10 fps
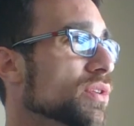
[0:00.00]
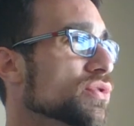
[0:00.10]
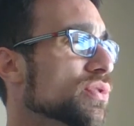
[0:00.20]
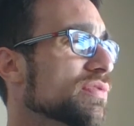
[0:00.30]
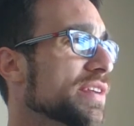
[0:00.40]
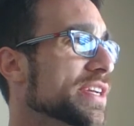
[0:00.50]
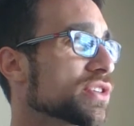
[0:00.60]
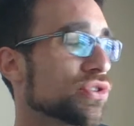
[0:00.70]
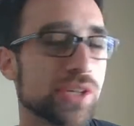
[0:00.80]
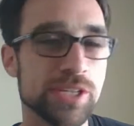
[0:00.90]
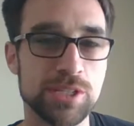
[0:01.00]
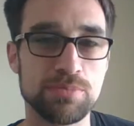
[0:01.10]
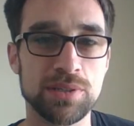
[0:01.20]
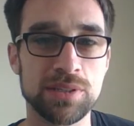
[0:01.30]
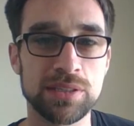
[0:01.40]
sort of very
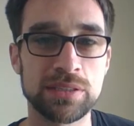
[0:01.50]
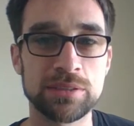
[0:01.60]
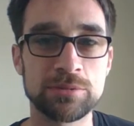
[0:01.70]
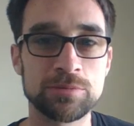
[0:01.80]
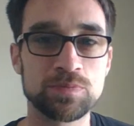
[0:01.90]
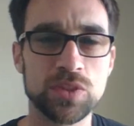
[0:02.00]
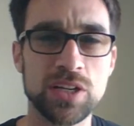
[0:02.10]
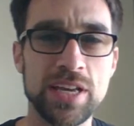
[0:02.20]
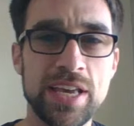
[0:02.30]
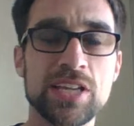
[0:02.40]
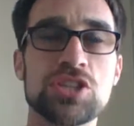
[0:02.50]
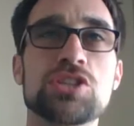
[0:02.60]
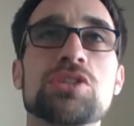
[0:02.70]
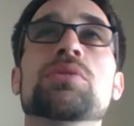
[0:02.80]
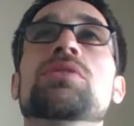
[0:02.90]
crisp, kind of hits
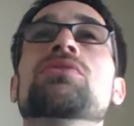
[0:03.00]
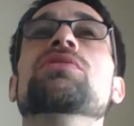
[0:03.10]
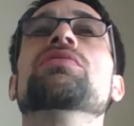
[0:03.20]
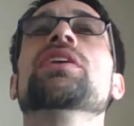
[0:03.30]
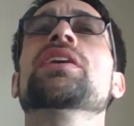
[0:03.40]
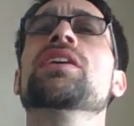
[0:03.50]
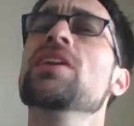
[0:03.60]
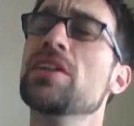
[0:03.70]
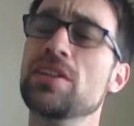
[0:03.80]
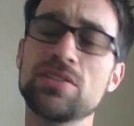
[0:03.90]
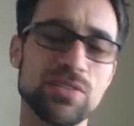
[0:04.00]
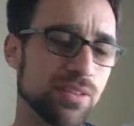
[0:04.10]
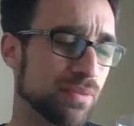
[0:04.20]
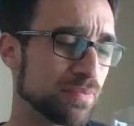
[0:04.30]
you, and sort of, yeah, I like this.